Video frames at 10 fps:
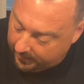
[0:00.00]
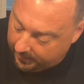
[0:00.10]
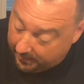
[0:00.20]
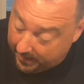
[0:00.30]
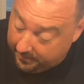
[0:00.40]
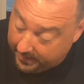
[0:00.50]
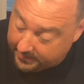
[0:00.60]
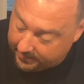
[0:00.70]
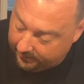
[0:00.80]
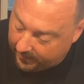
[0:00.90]
my
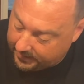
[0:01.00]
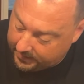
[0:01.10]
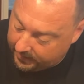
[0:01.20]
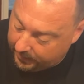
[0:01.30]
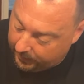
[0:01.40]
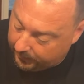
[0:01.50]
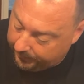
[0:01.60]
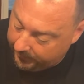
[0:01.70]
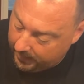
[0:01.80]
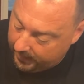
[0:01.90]
best advice to you
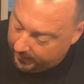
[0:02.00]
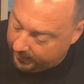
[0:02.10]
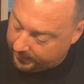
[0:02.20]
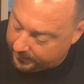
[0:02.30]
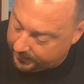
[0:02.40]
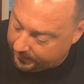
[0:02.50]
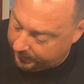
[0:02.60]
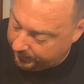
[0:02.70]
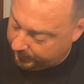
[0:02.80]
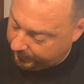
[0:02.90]
is
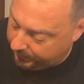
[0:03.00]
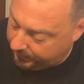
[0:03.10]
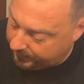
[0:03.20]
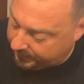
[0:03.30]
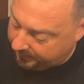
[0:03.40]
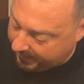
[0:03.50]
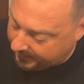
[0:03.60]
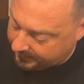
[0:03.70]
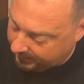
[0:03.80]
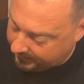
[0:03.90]
to use some
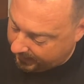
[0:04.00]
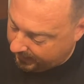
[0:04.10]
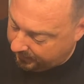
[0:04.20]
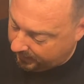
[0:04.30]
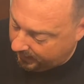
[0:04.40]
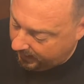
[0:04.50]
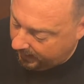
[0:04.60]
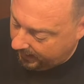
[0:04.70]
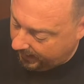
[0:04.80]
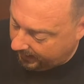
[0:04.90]
masking tape
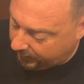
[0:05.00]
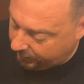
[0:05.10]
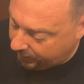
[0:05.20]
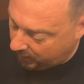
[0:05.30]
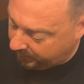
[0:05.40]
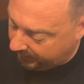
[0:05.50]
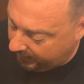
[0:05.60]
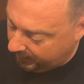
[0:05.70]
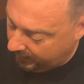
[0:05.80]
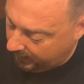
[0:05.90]
and a
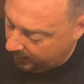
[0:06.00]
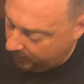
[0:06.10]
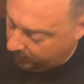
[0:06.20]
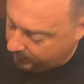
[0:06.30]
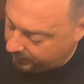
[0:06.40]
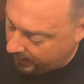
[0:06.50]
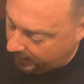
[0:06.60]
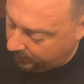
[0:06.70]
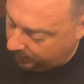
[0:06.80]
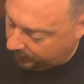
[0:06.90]
Sharpie, which
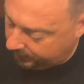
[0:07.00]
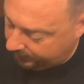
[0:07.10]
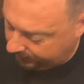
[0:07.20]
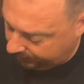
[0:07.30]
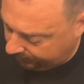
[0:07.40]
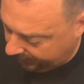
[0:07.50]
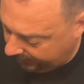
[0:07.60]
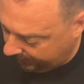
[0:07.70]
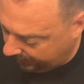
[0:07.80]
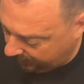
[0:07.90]
I will do
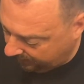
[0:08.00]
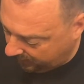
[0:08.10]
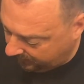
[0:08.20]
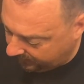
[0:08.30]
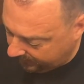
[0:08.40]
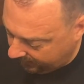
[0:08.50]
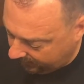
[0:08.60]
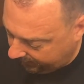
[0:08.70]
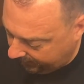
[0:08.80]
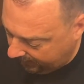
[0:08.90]
here
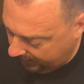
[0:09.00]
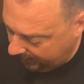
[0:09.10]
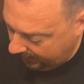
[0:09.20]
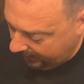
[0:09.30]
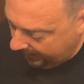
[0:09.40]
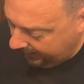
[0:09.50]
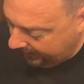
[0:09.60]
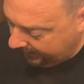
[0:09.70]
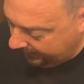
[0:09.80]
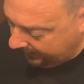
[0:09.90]
momentarily,
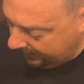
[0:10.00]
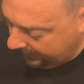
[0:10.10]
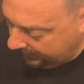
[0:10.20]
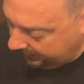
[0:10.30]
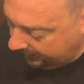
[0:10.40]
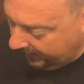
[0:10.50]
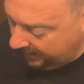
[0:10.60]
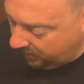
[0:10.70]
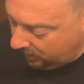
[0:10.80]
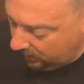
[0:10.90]
and
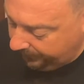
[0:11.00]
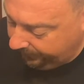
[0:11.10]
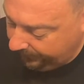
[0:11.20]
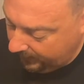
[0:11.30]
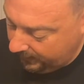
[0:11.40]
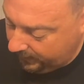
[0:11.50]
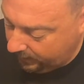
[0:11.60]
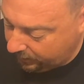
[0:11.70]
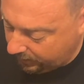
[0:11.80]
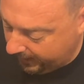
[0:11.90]
label
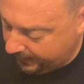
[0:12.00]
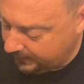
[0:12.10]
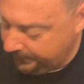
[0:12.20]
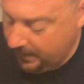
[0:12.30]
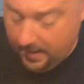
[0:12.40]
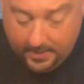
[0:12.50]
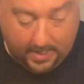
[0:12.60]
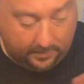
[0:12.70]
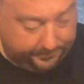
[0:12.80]
your trays. Now,